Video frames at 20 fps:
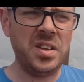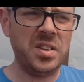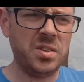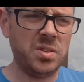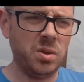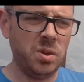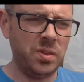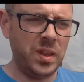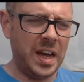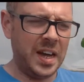
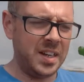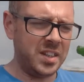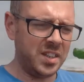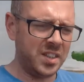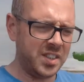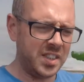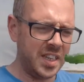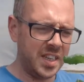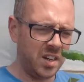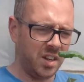So that'll
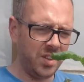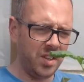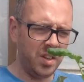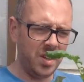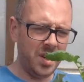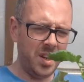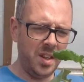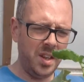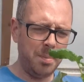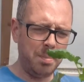just sit on
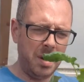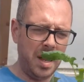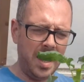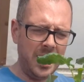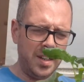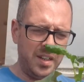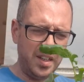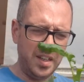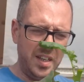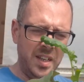in the
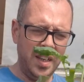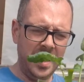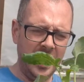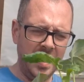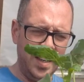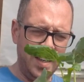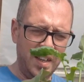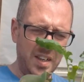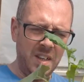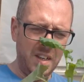plant
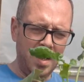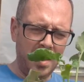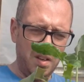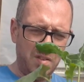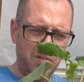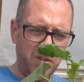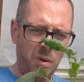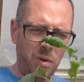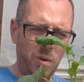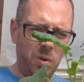
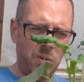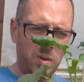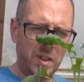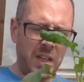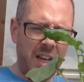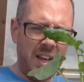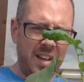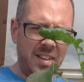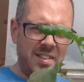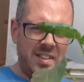for the
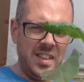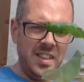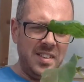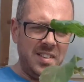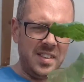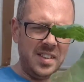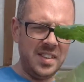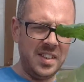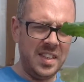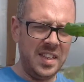entire
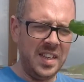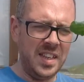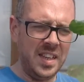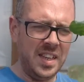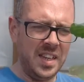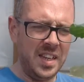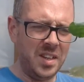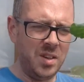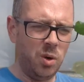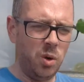season,
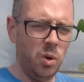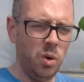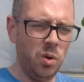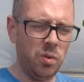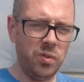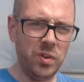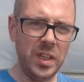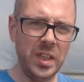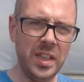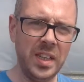and
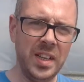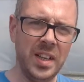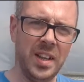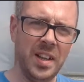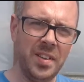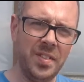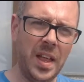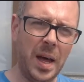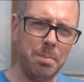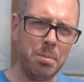hopefully
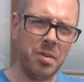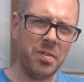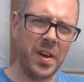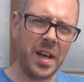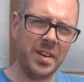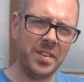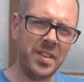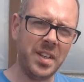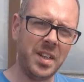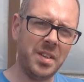that
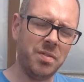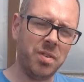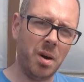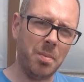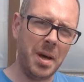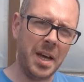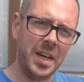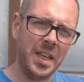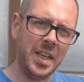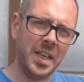prevents it
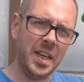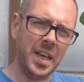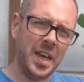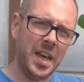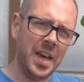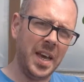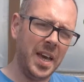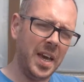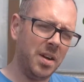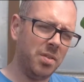from any
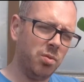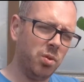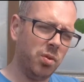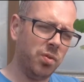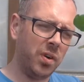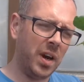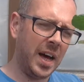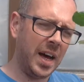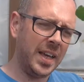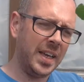root
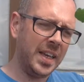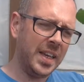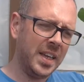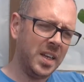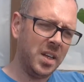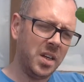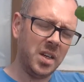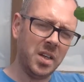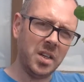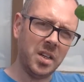fly
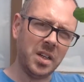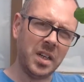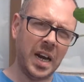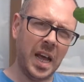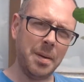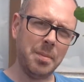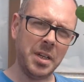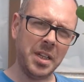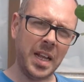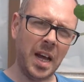
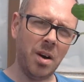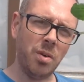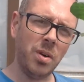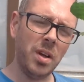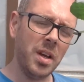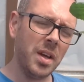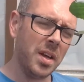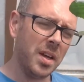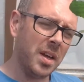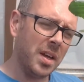climbing
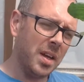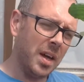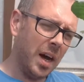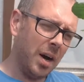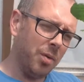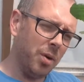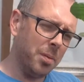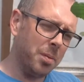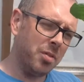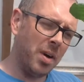down.
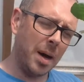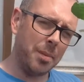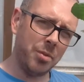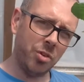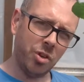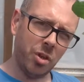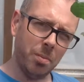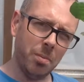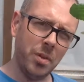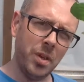I will be
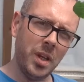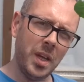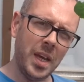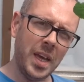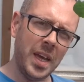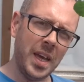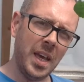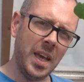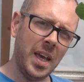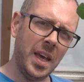wrapping some of
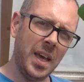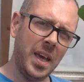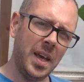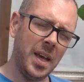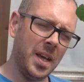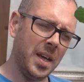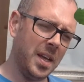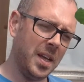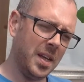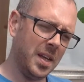
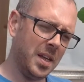the